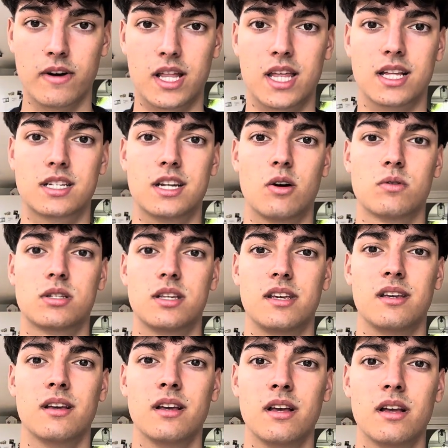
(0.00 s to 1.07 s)
I think
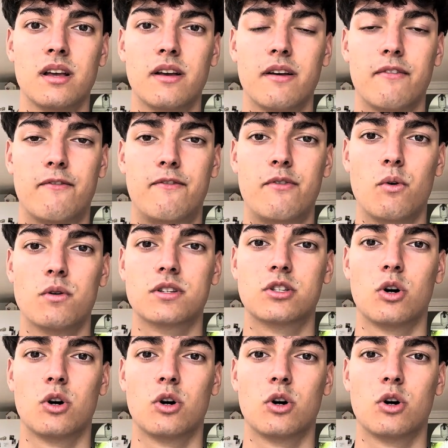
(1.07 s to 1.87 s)
Chelsea feel as